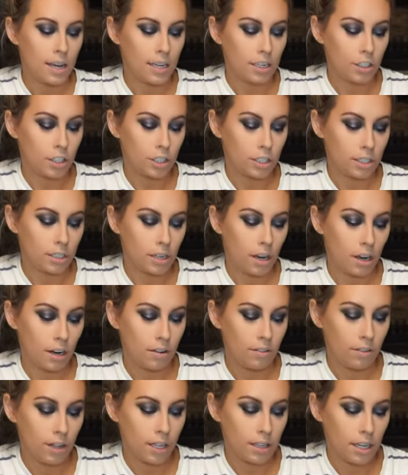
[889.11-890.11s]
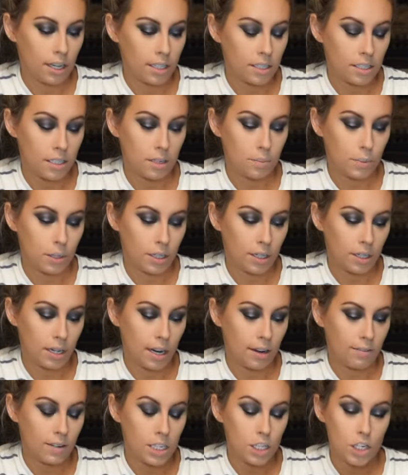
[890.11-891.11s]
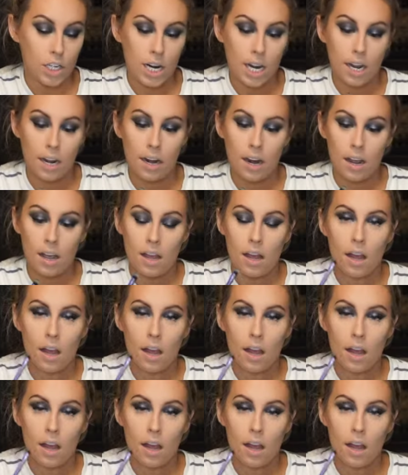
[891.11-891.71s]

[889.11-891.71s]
It's just kind of like that deeper navy shade.